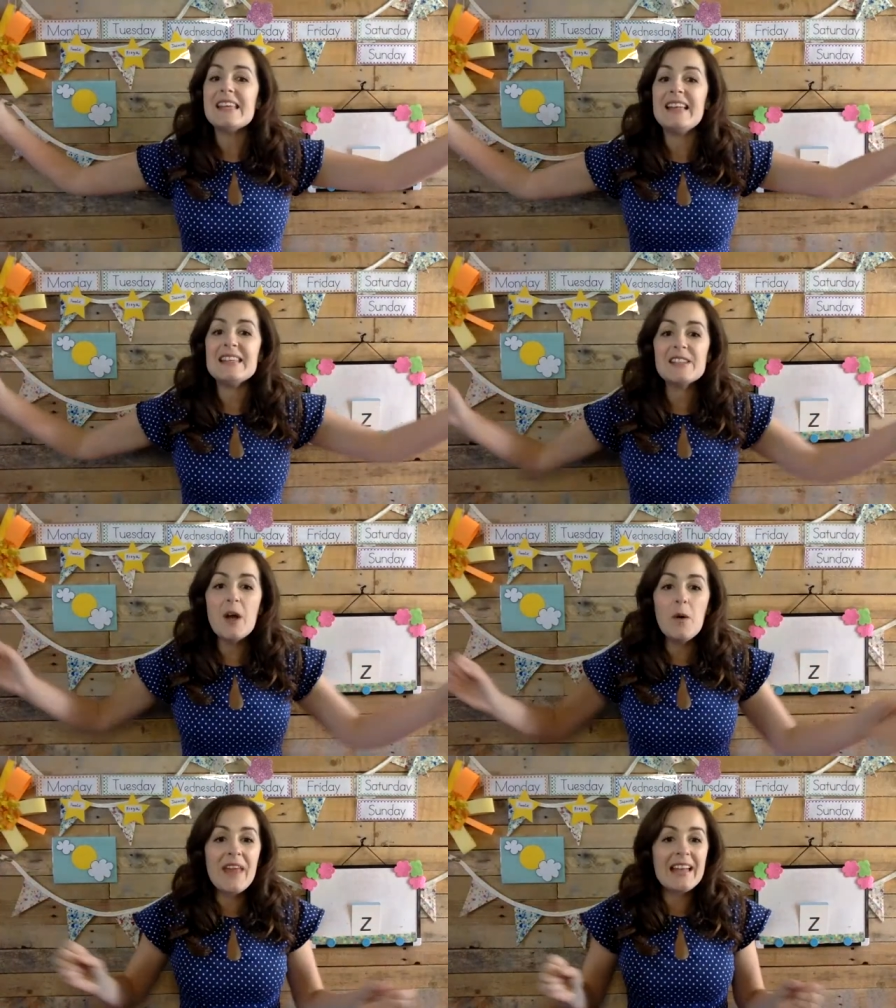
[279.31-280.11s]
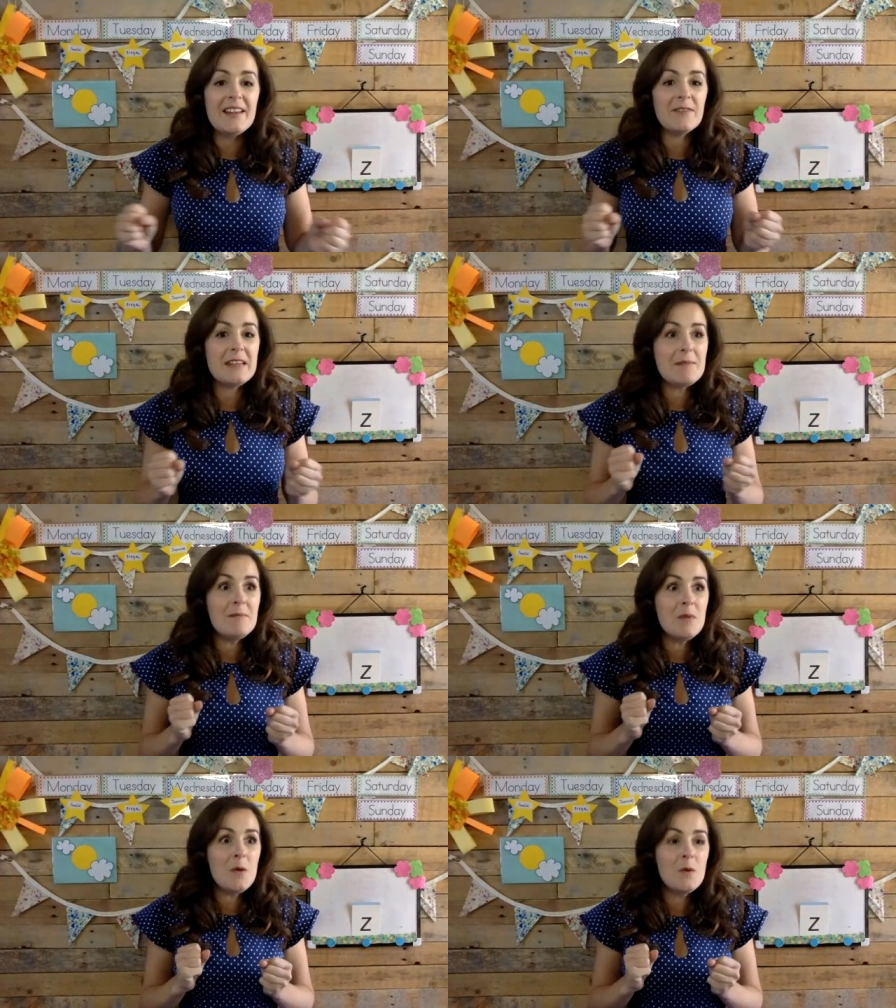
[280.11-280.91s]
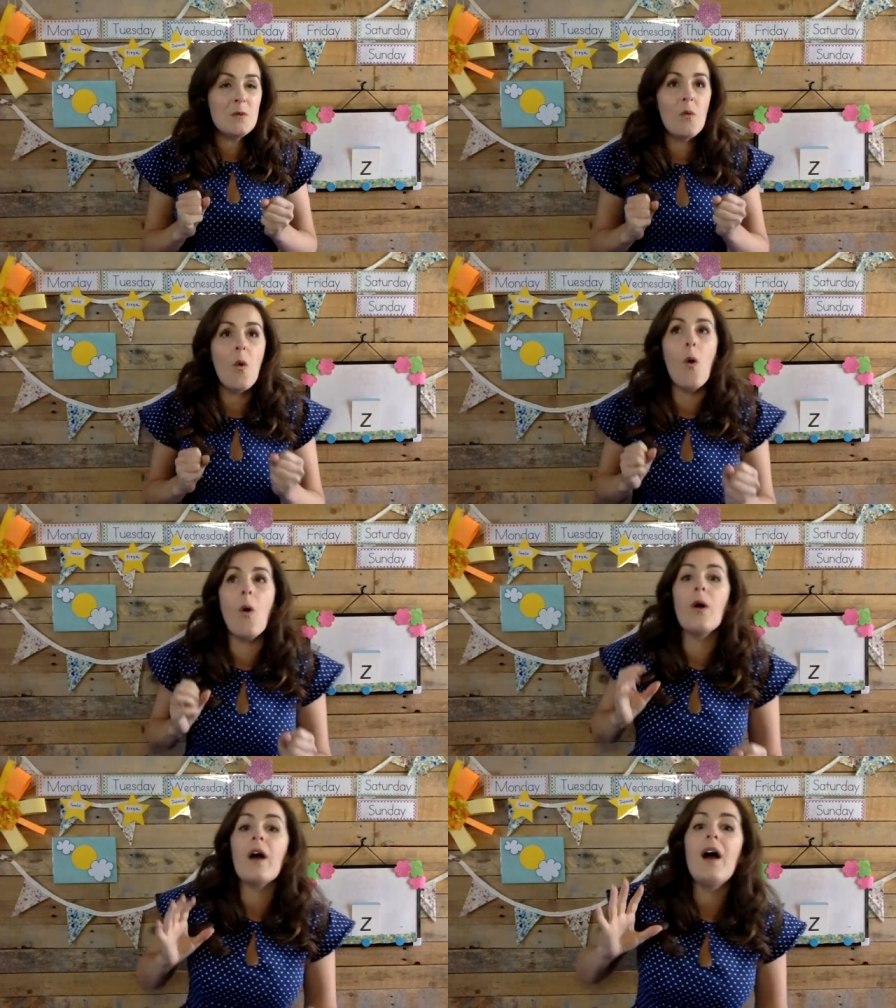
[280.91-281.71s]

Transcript: And let's go on that lovely moonwalk